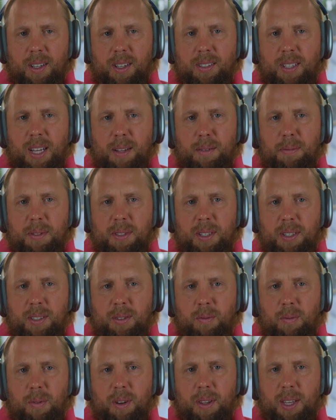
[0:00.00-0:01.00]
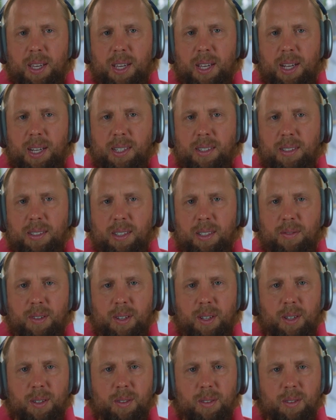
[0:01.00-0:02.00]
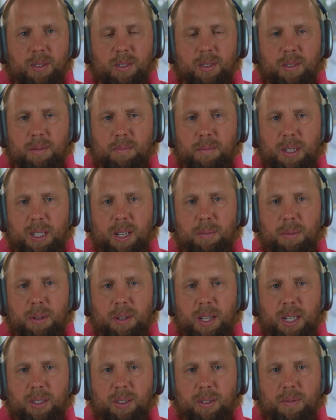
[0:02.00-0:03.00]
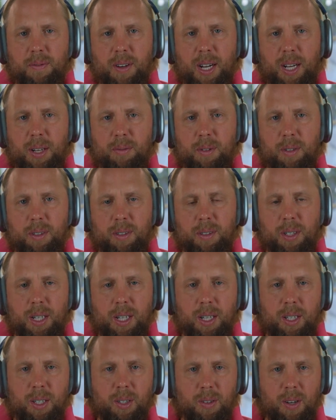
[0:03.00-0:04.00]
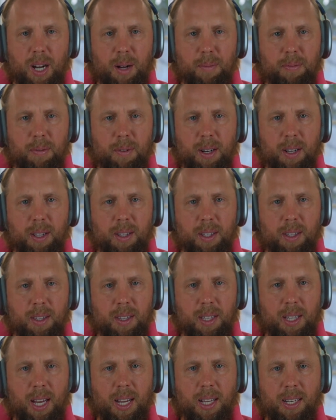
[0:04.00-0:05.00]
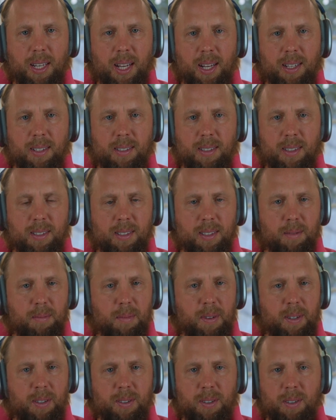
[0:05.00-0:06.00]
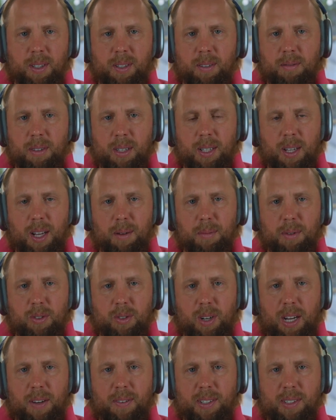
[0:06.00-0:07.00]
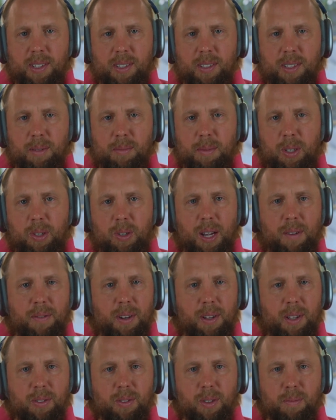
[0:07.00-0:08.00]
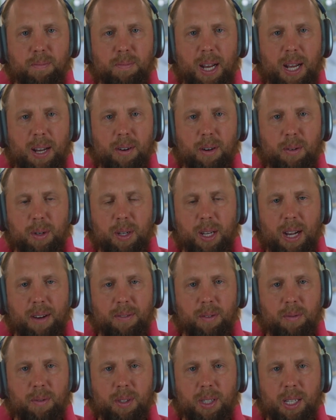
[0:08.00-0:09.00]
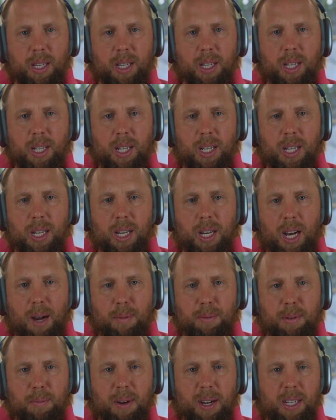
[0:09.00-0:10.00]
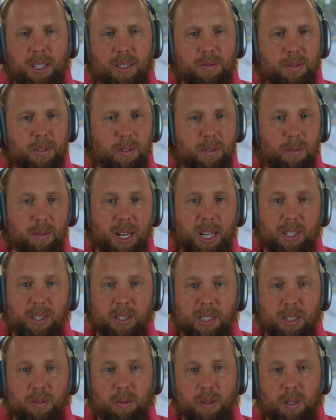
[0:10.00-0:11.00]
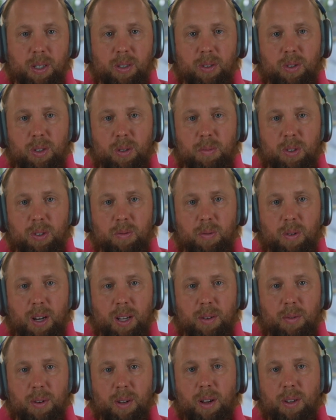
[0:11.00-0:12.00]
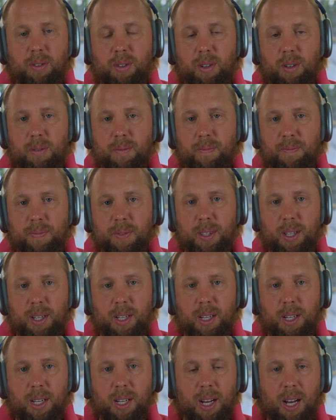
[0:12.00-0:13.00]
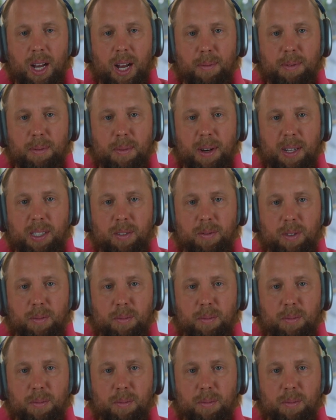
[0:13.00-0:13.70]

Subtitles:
Is optimization one of the keys as these vehicles become electrified, where you're operating the ADAS system, eventually the autonomous driving system, and you have an electric battery where you have to really optimize for range because that's what consumers want, while also optimizing for